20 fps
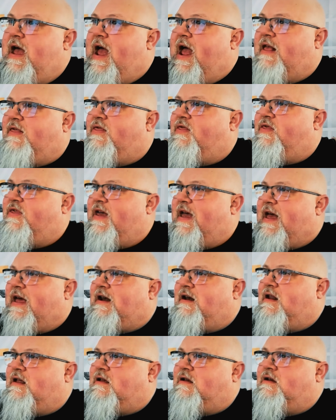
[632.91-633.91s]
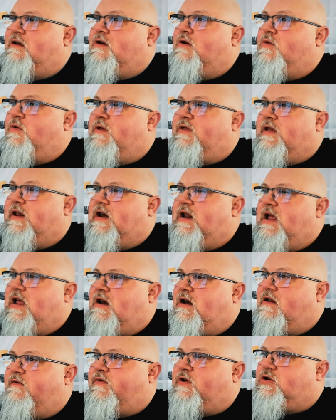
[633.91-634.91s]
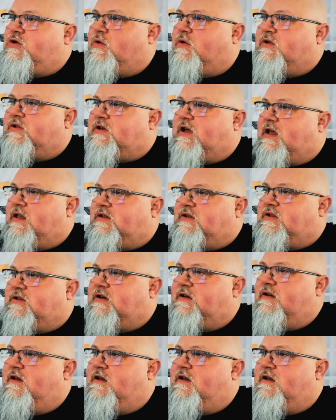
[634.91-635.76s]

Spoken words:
And then within individual sites,